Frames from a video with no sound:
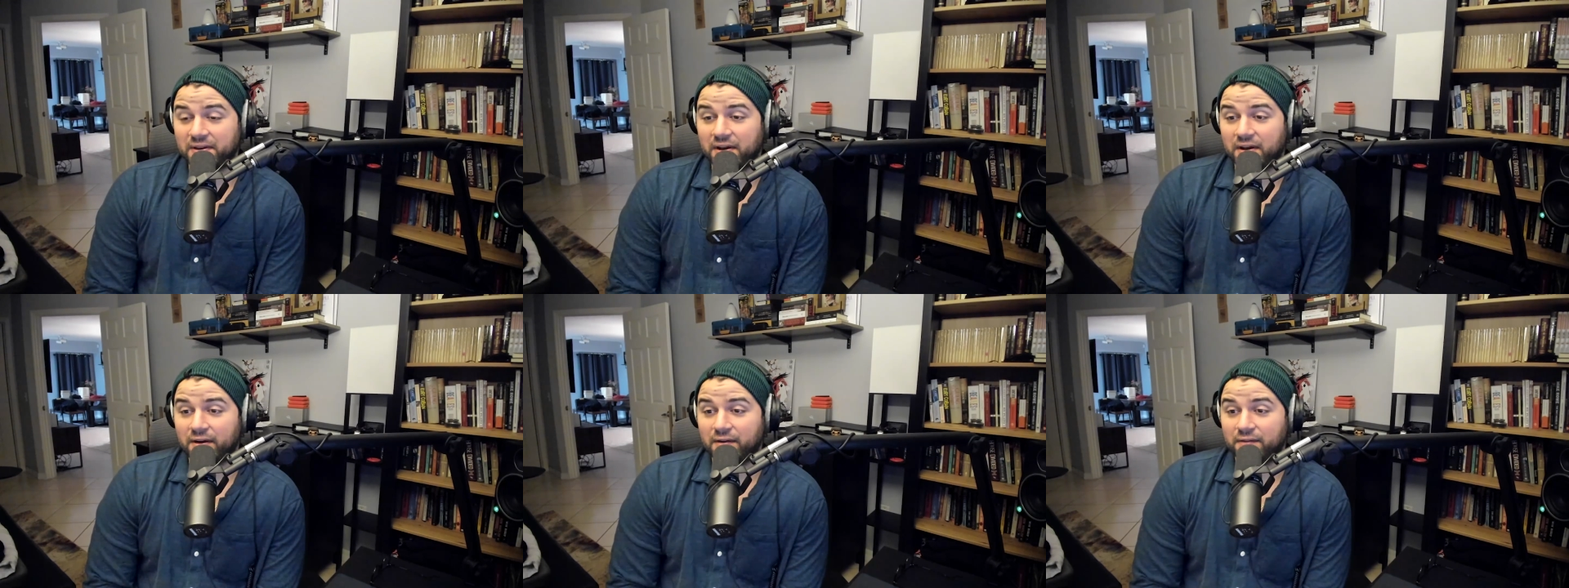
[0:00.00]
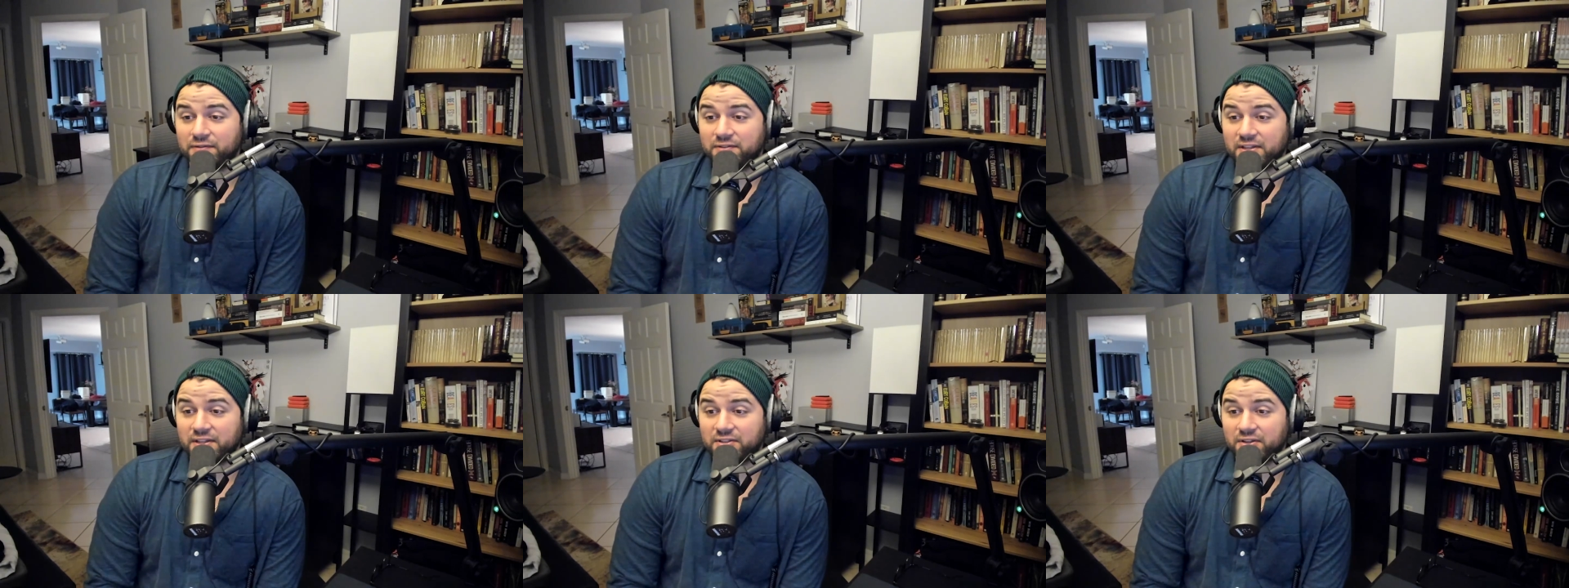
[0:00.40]
of
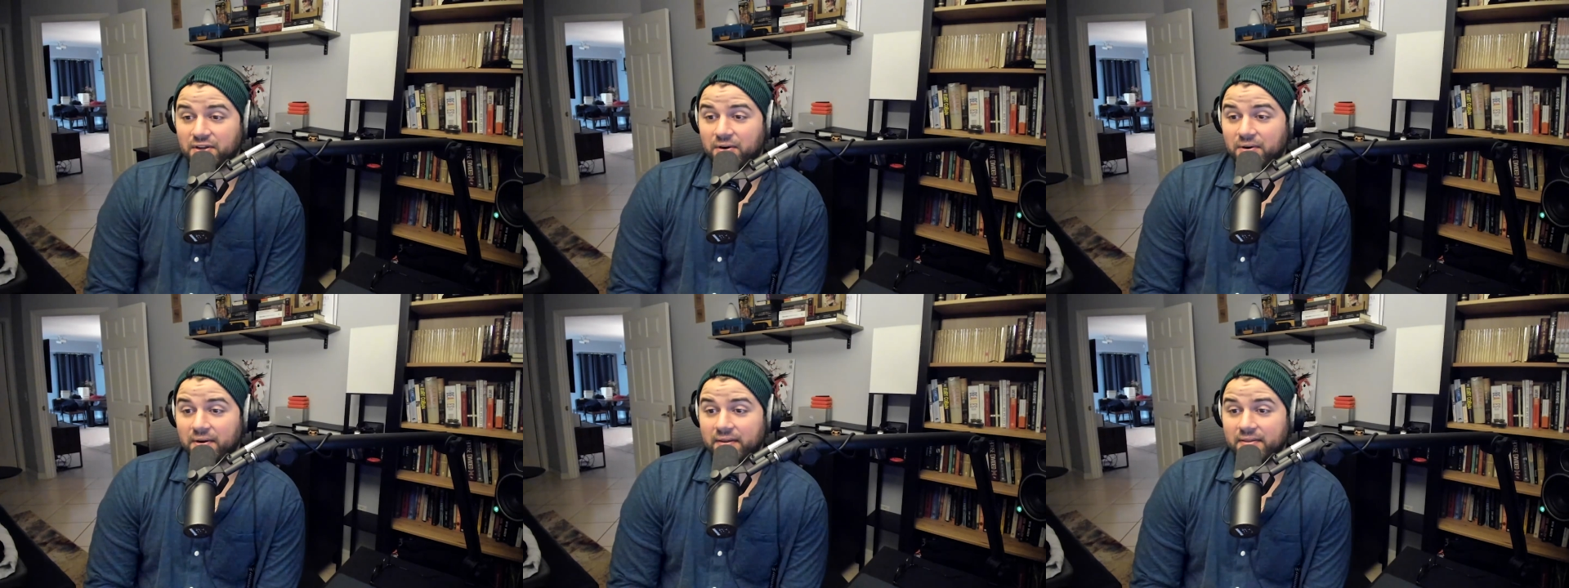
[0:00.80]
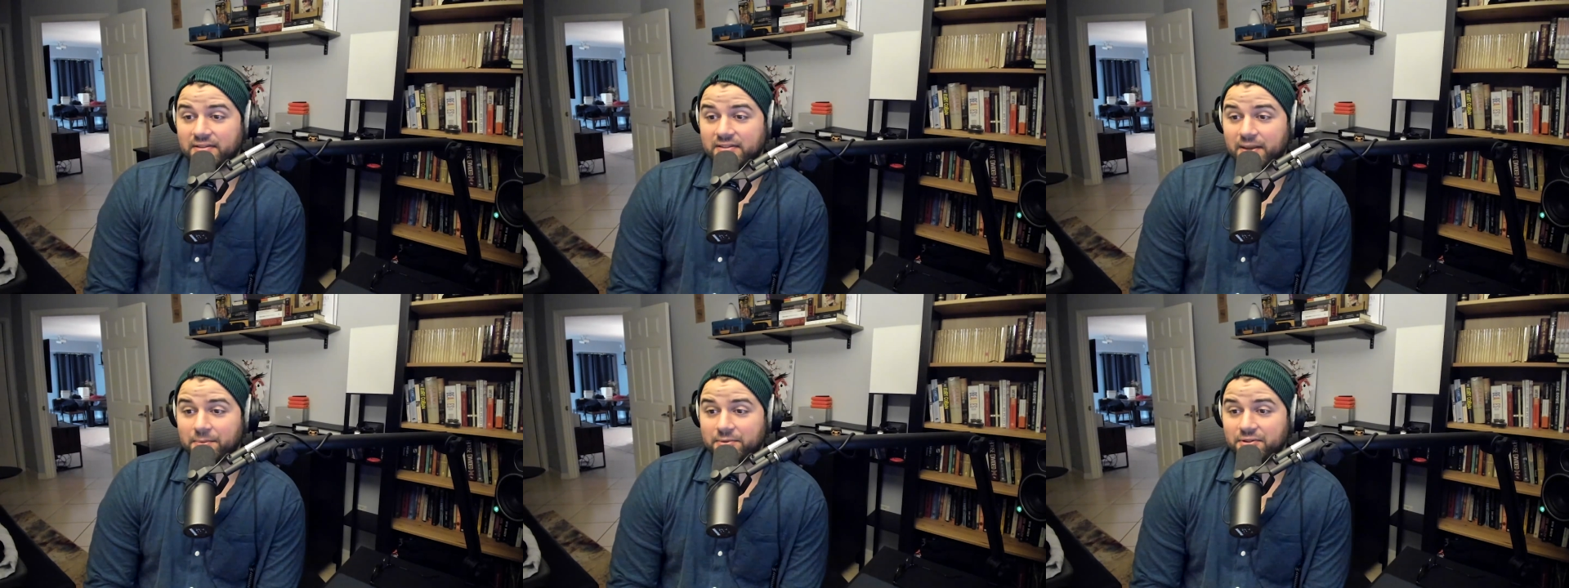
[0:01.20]
Cisco in
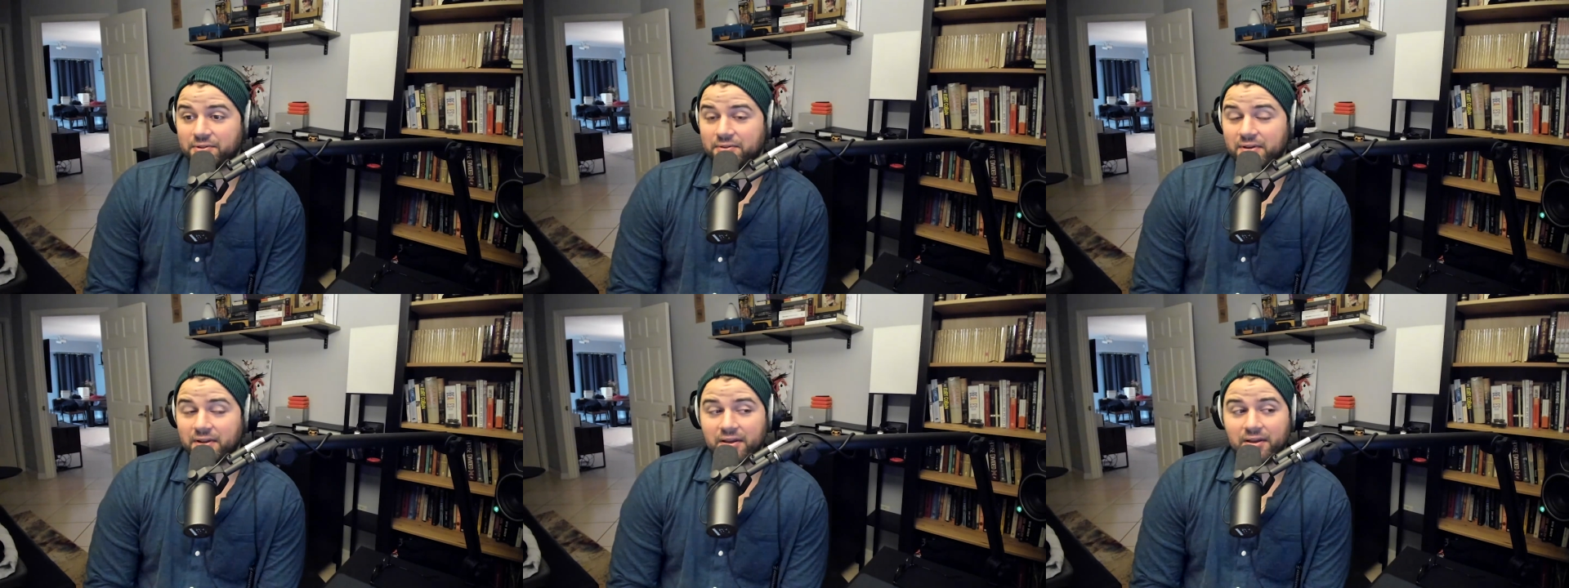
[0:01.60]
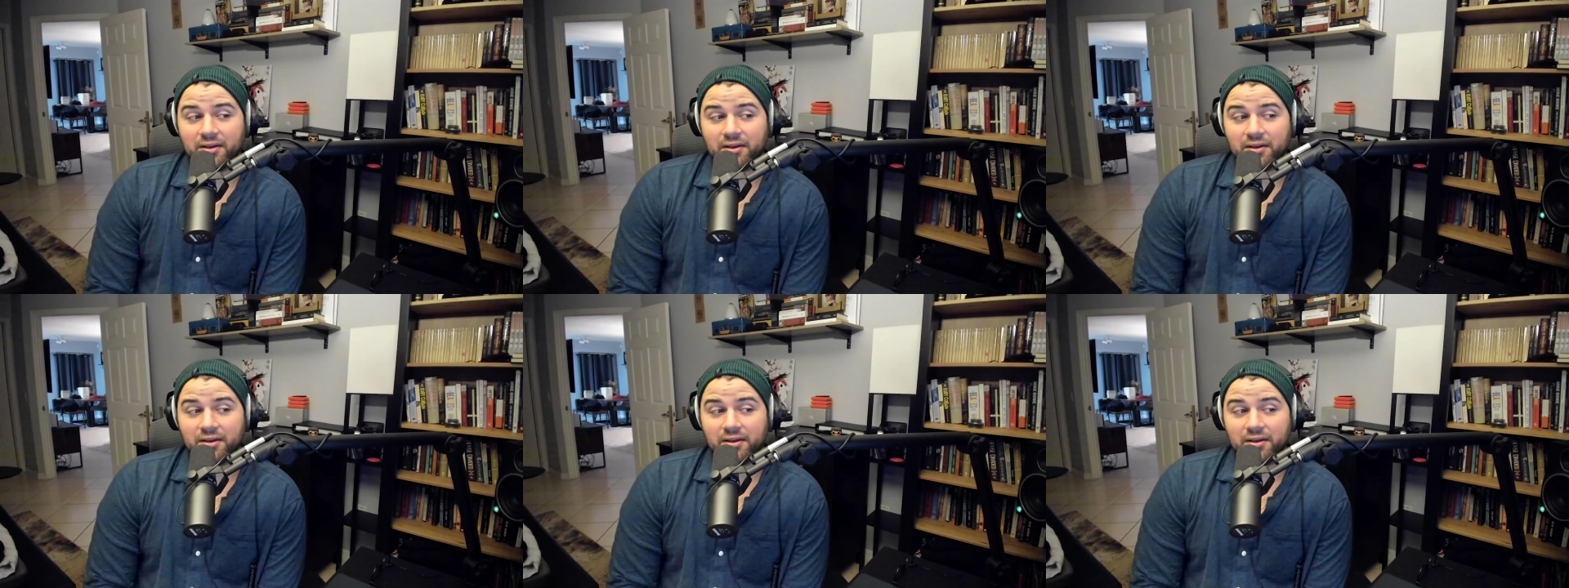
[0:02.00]
this episode, right,